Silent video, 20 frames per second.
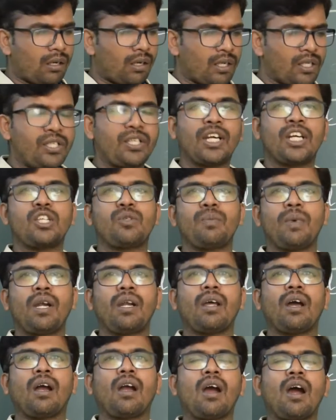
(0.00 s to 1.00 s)
judgment
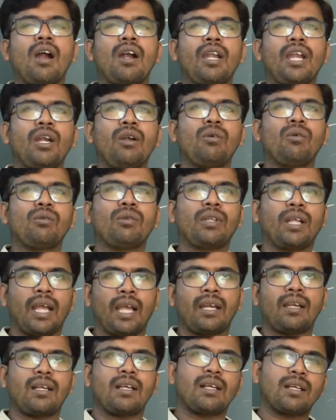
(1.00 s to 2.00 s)
according to
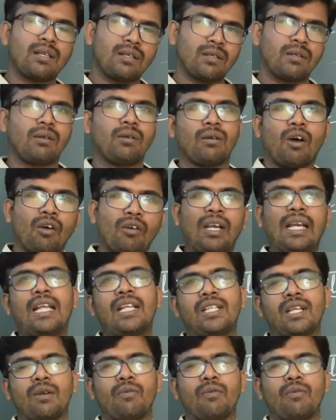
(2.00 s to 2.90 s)
their religion.